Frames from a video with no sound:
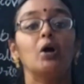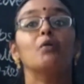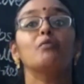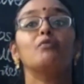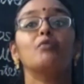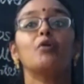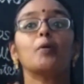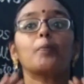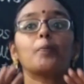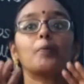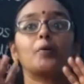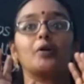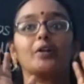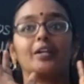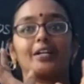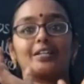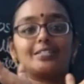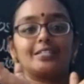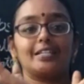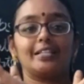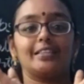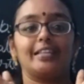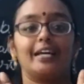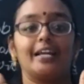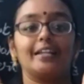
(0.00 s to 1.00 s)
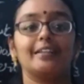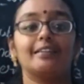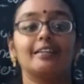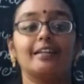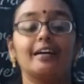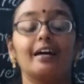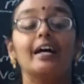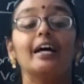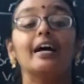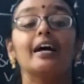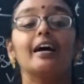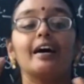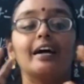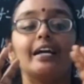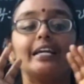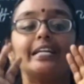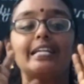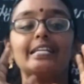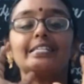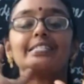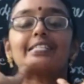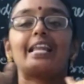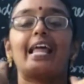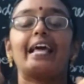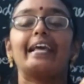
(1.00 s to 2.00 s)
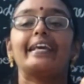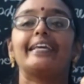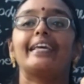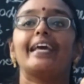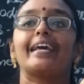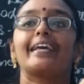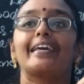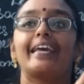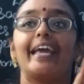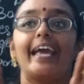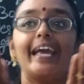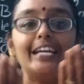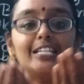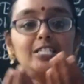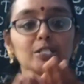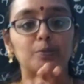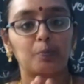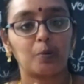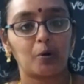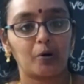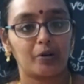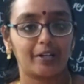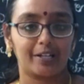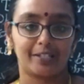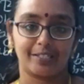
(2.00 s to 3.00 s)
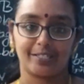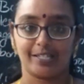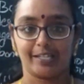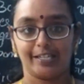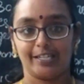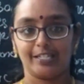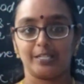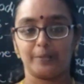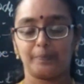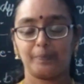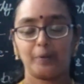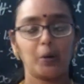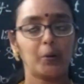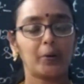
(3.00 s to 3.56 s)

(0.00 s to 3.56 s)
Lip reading: For protecting that, it is like a cage protecting it.